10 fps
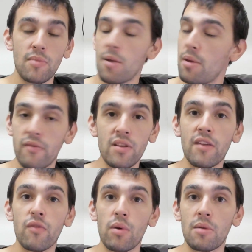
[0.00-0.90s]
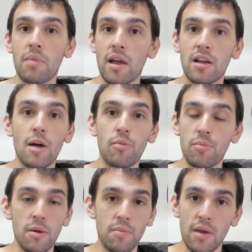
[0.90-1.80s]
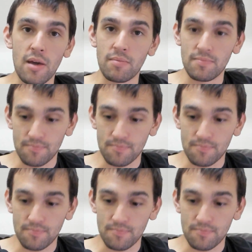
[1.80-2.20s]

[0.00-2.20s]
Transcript: maybe even differing by a couple BPM,